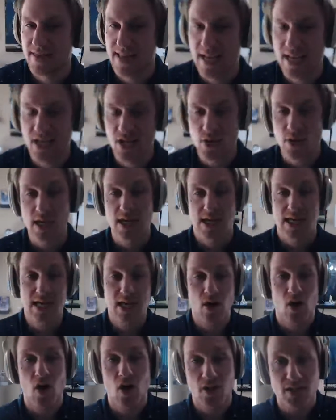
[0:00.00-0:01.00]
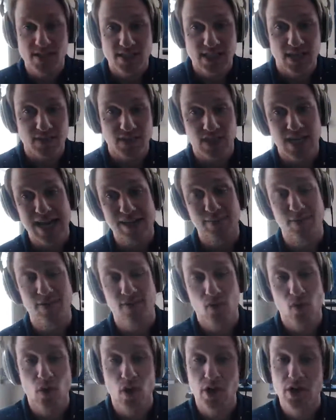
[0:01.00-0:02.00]
that you can get all the stuff that you had
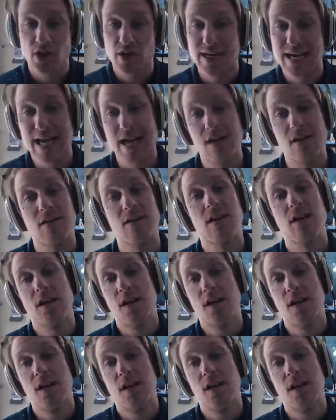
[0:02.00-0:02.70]
before on your account,